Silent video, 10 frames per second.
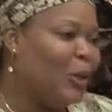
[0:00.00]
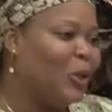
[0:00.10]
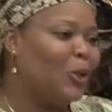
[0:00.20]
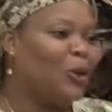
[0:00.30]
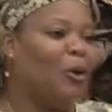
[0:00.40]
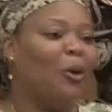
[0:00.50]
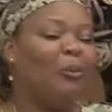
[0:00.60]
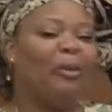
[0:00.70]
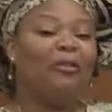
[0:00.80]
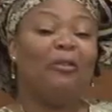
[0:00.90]
So
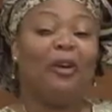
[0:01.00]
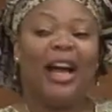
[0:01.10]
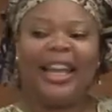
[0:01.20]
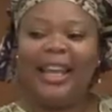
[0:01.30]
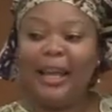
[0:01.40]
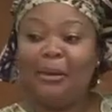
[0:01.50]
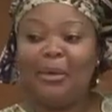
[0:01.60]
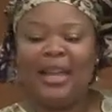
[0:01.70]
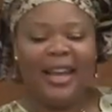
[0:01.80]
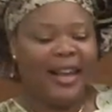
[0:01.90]
before I came
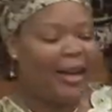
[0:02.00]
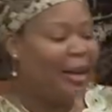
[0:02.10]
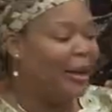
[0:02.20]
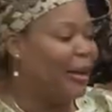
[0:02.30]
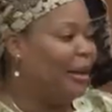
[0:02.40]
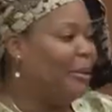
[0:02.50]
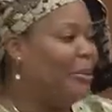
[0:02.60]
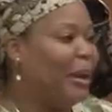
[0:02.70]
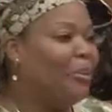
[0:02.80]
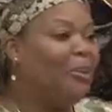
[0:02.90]
here,
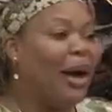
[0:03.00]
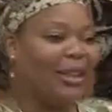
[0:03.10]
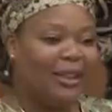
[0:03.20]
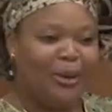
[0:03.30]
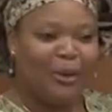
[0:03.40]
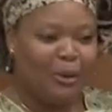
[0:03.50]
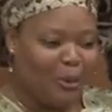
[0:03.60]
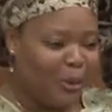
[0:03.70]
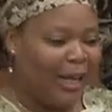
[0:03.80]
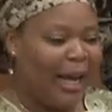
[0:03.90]
my partner who
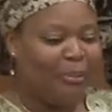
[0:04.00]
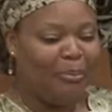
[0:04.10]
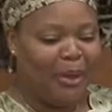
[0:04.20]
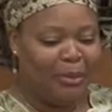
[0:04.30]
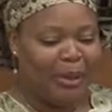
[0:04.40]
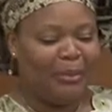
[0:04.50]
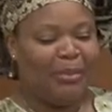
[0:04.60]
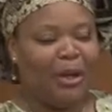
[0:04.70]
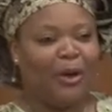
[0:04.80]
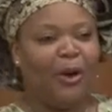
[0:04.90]
could not be with
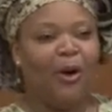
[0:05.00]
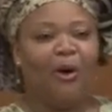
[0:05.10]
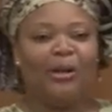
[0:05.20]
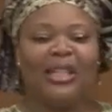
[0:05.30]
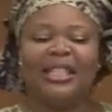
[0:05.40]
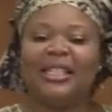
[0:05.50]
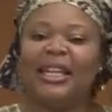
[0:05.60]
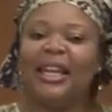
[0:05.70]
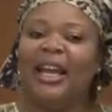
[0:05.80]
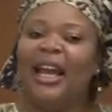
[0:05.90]
me called and
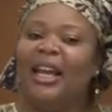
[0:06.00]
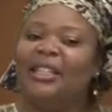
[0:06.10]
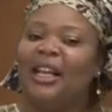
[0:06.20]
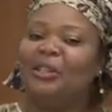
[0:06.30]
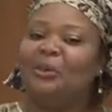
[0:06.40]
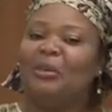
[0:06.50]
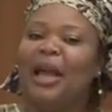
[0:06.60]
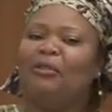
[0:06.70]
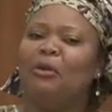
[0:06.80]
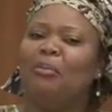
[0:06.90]
say, said to me,
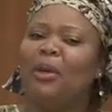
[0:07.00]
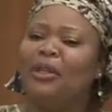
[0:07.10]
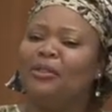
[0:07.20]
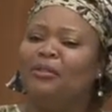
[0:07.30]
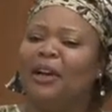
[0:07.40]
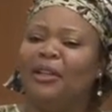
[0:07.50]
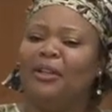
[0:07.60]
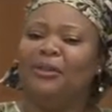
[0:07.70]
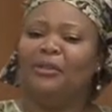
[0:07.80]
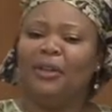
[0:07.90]
have you been to
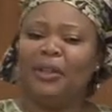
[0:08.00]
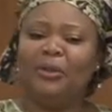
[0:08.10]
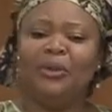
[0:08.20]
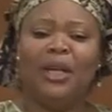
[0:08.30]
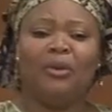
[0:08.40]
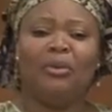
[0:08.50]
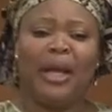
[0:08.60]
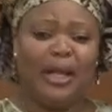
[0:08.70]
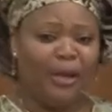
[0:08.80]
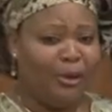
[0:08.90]
Villanova? Do they
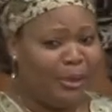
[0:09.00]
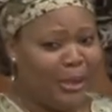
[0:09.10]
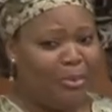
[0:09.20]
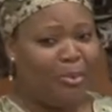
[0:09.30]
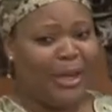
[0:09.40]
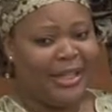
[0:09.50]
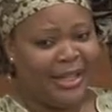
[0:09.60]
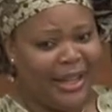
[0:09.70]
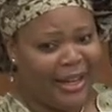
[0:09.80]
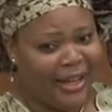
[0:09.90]
really look
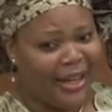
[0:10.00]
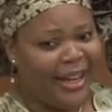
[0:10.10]
depressed there?